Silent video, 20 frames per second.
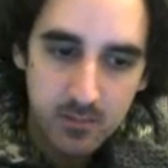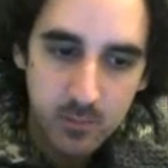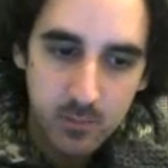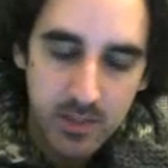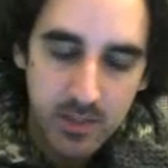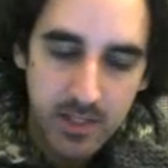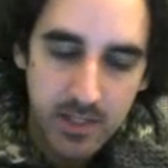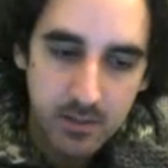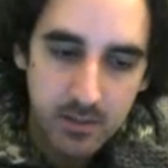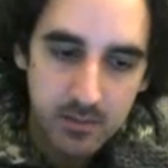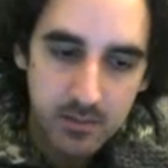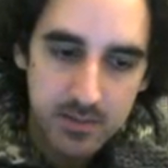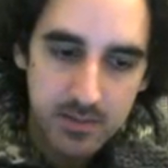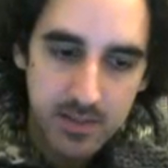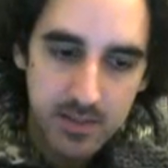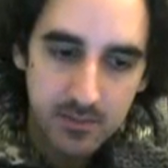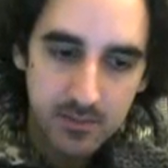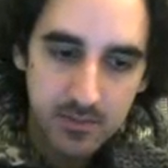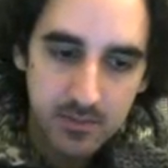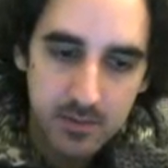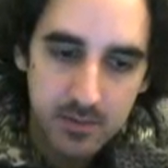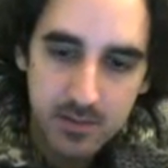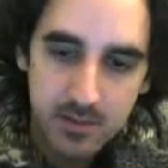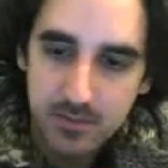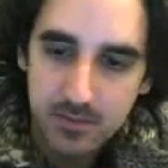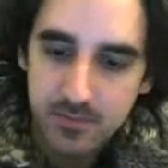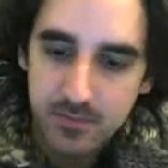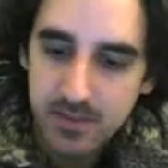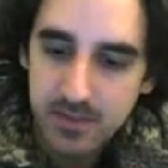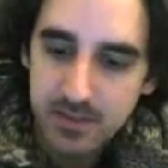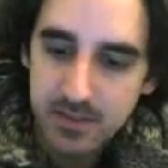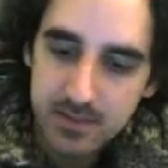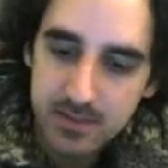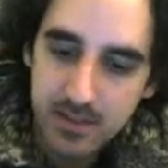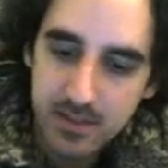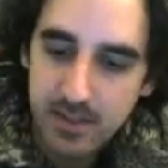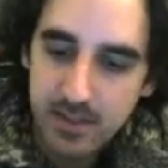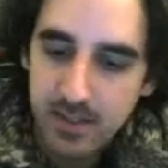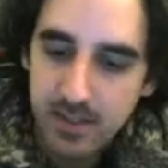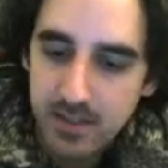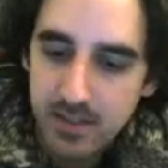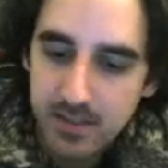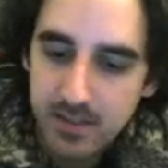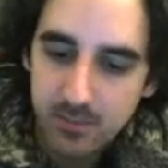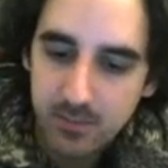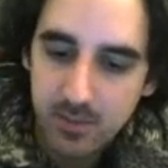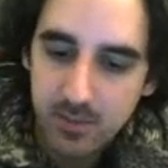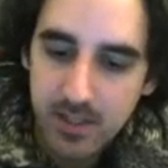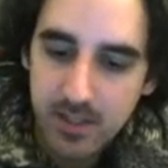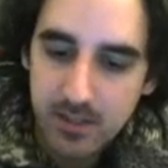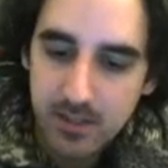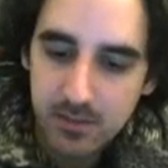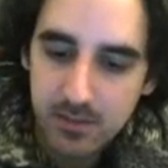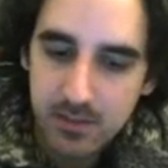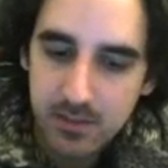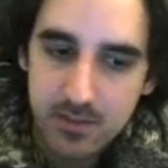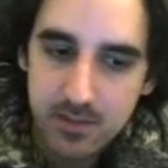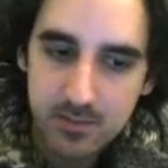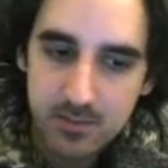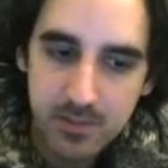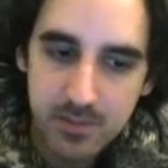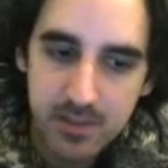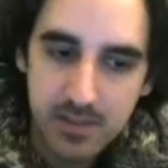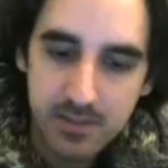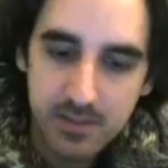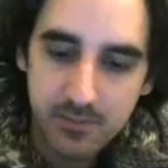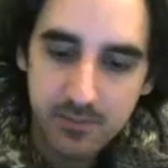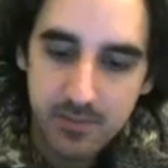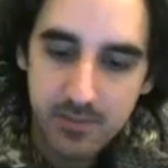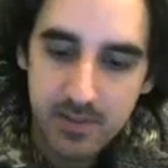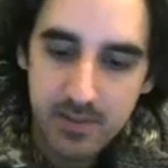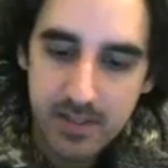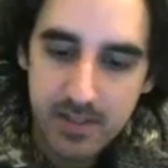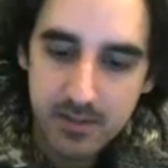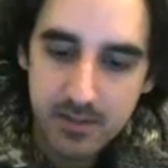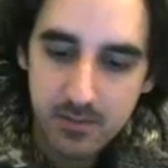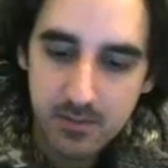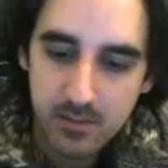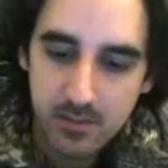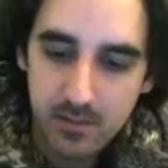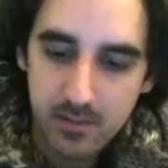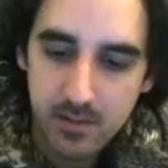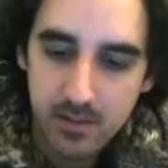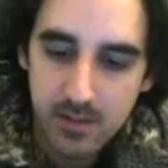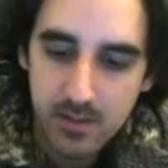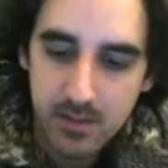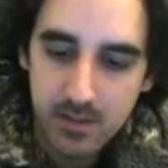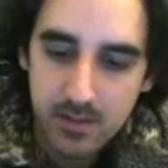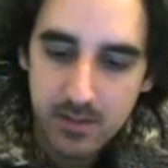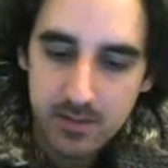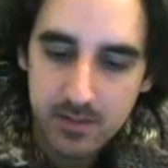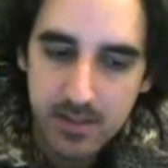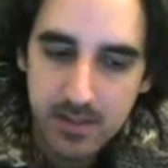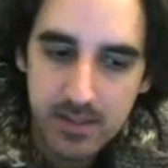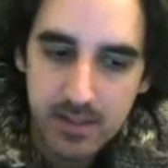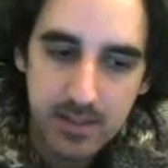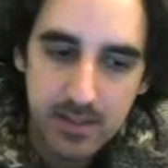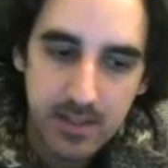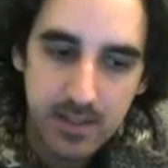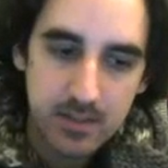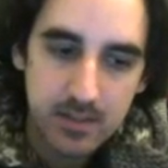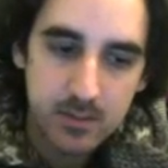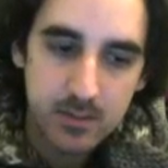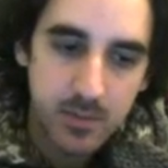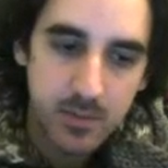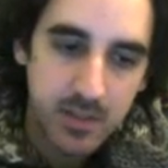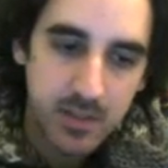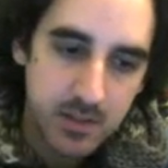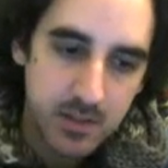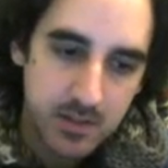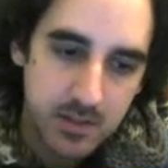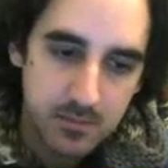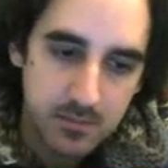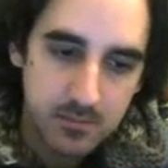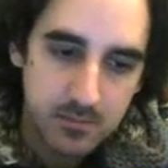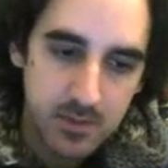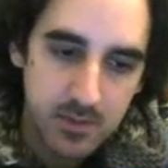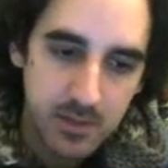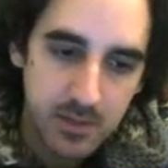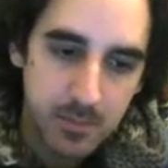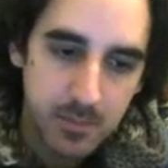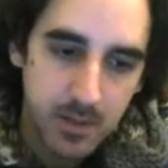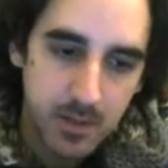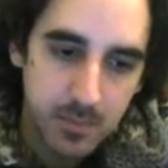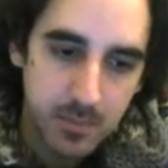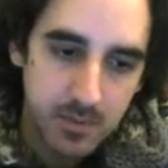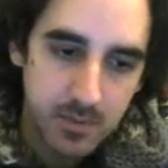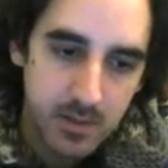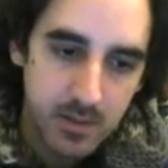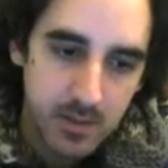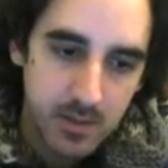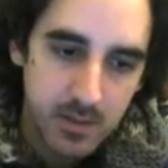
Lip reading: volcano itself, because it feels like the volcano needs a really lateral side light to make it really pop.